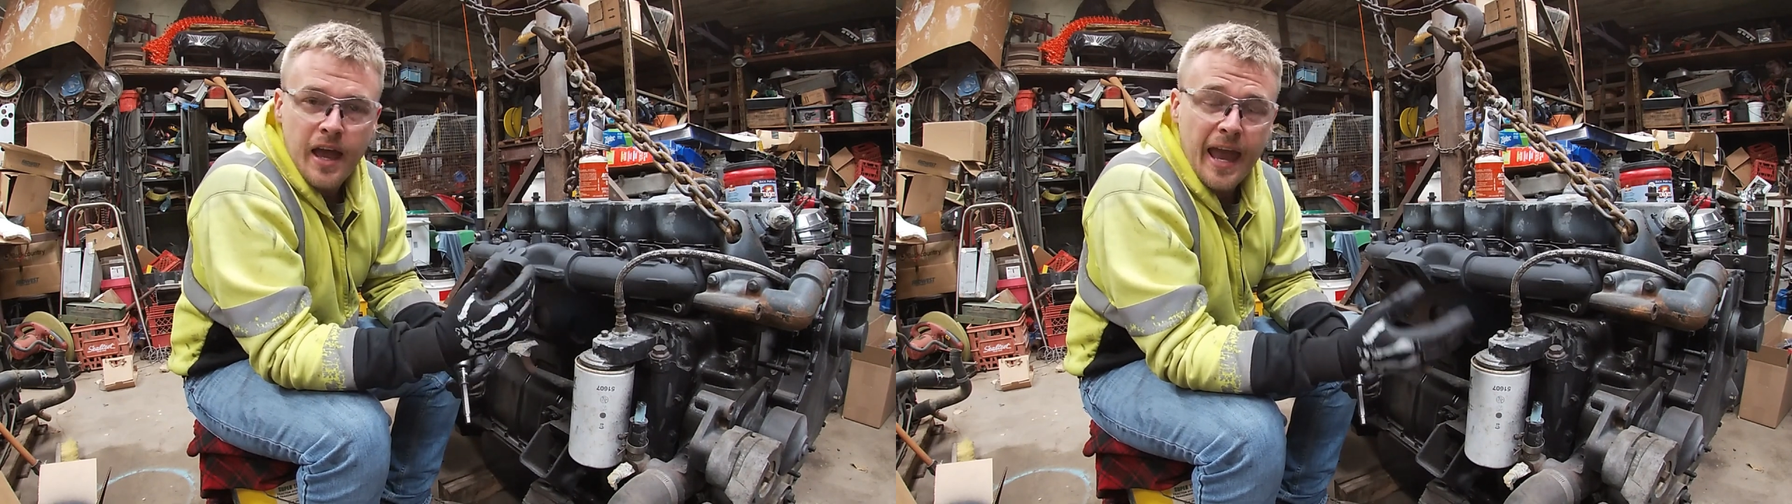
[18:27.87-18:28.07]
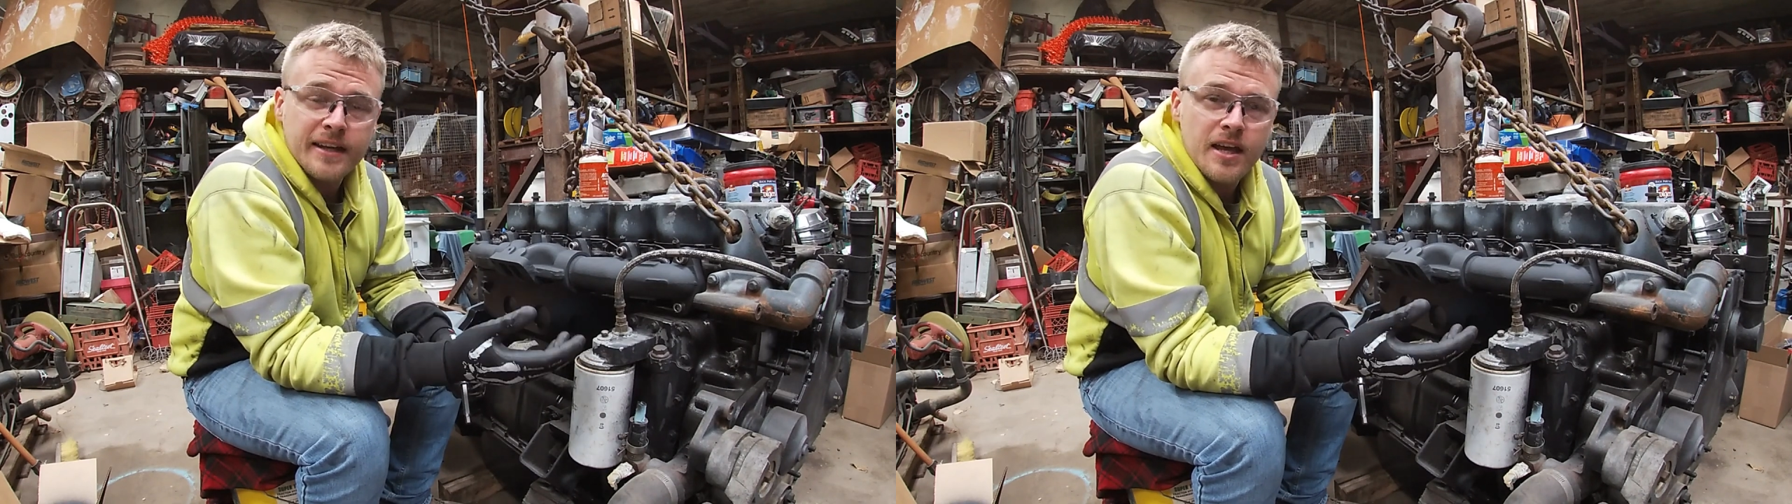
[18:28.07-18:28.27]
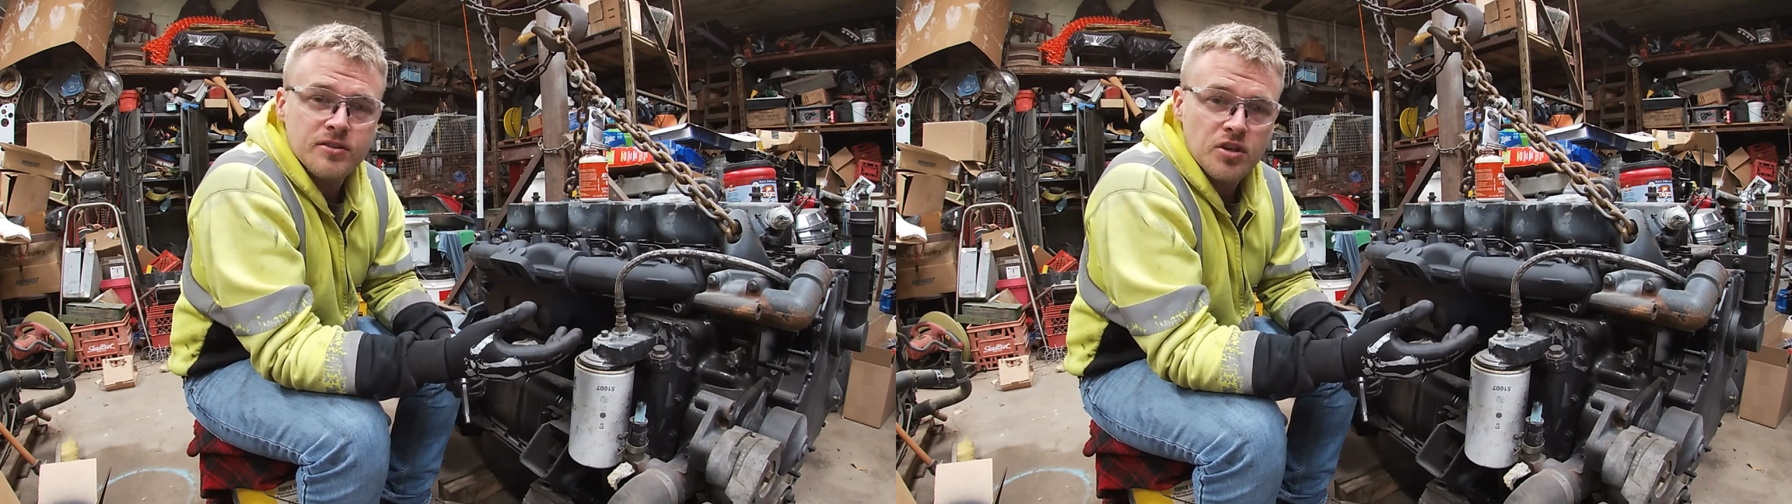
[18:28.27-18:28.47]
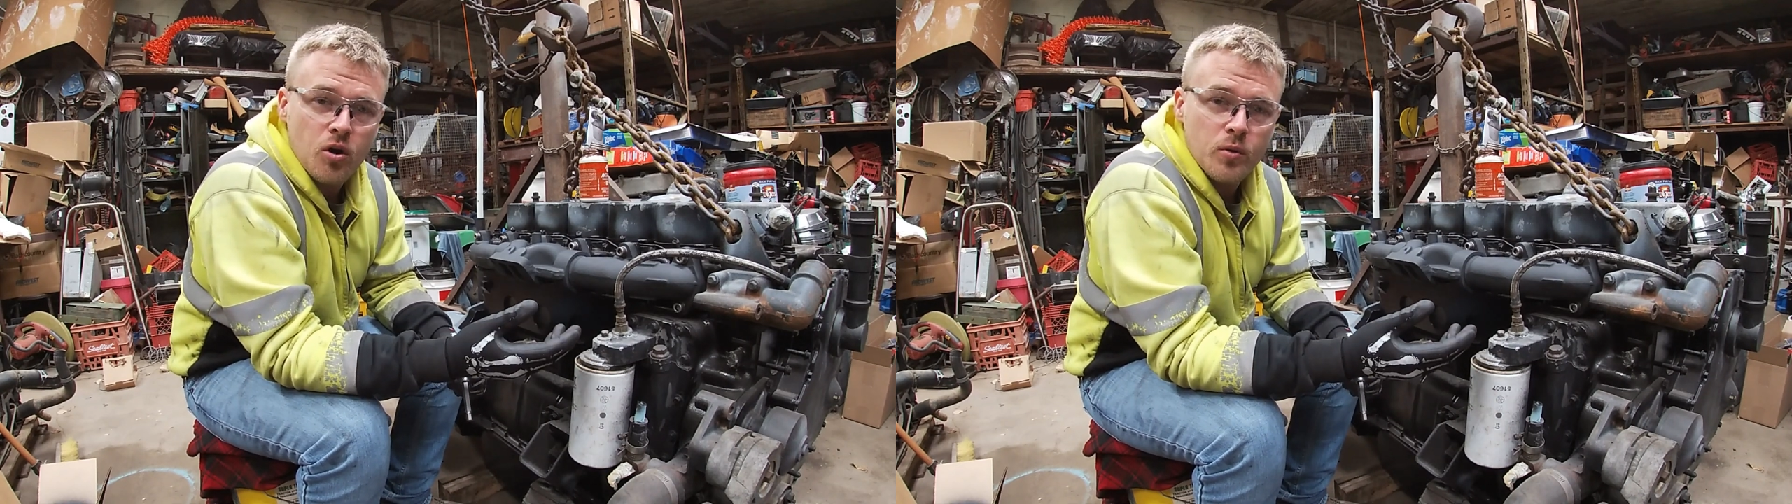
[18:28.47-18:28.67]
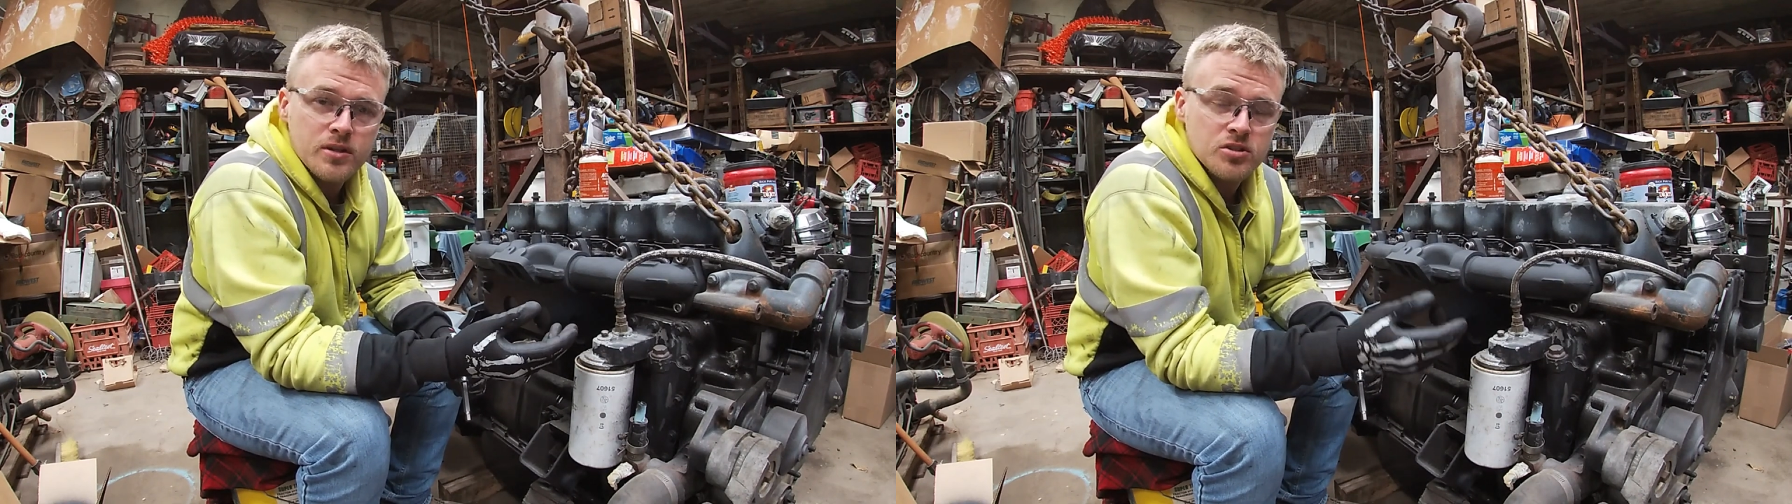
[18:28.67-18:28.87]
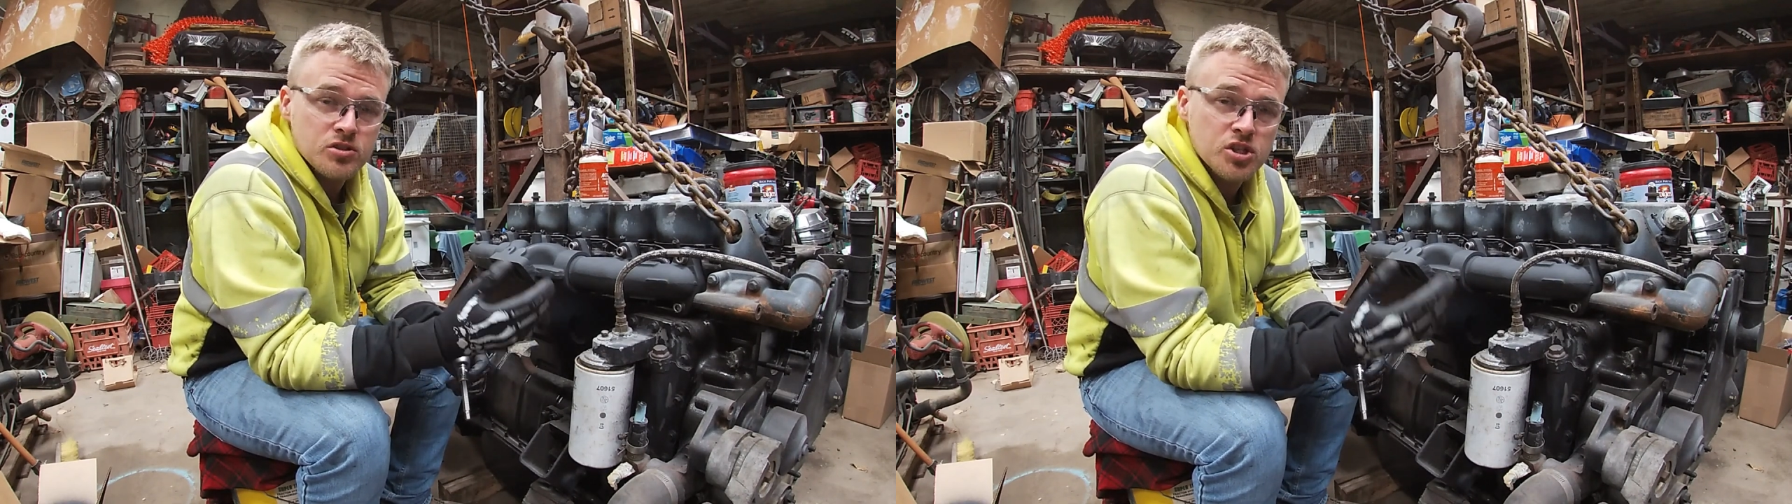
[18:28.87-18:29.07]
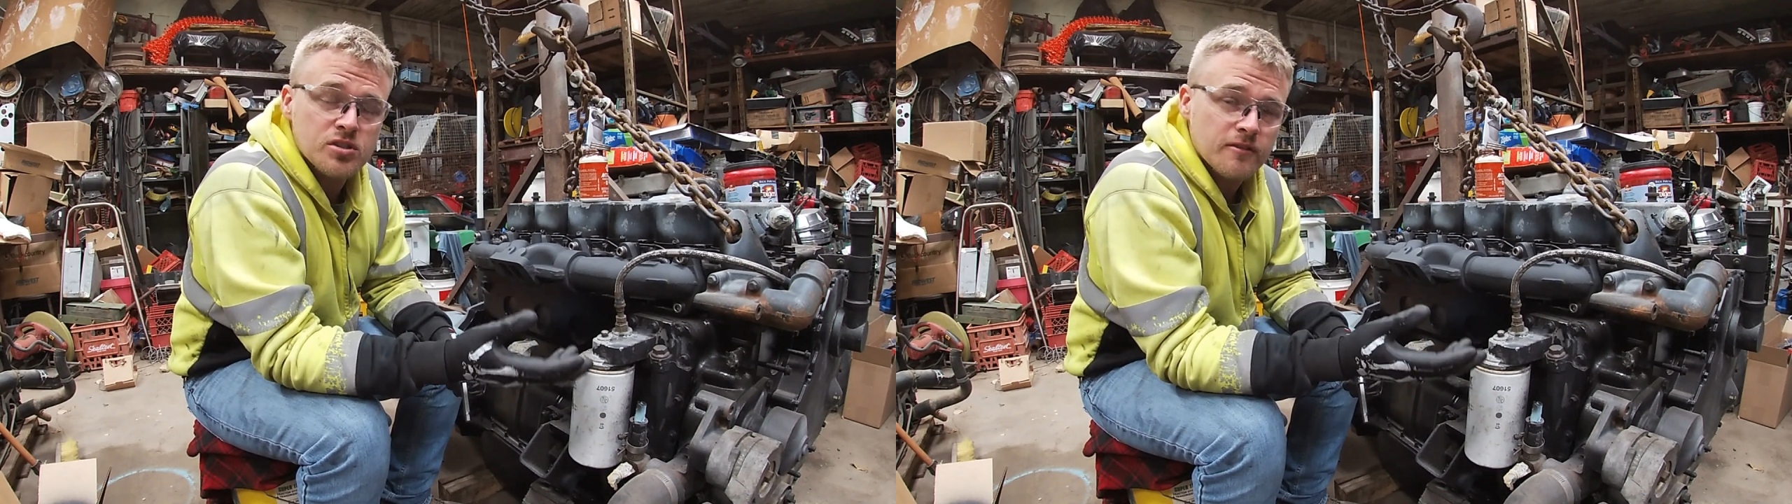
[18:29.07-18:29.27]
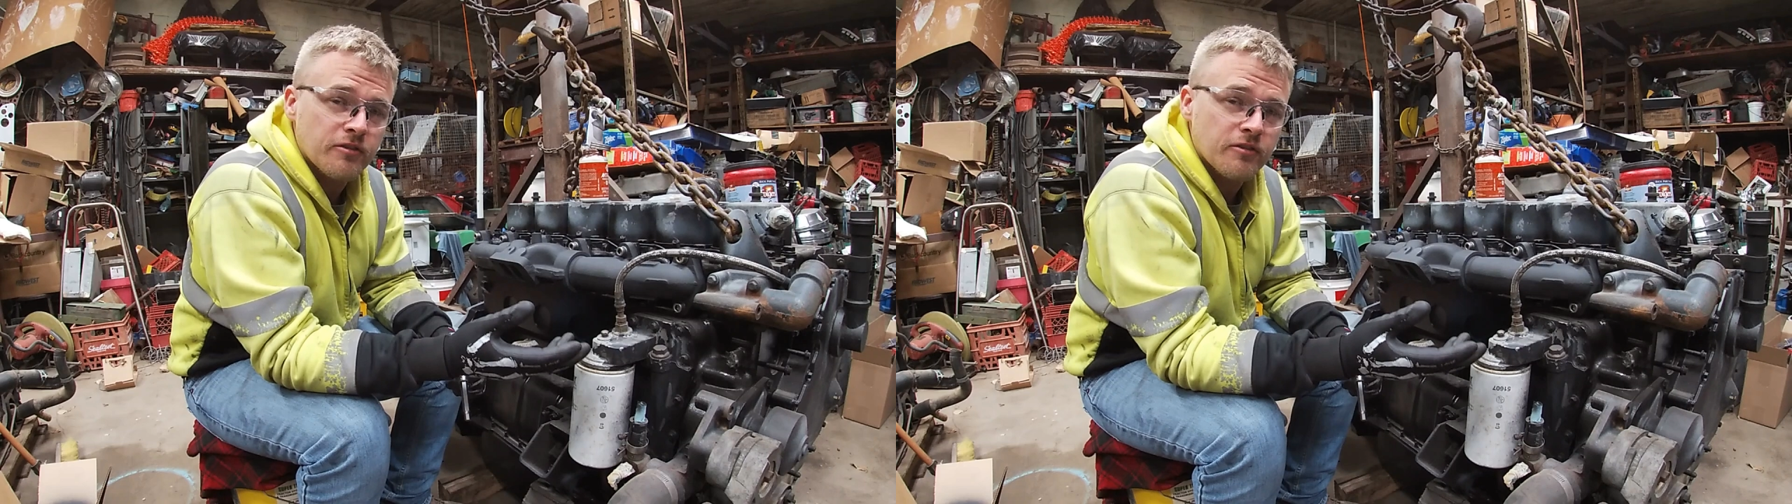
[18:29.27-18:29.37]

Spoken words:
And as always, just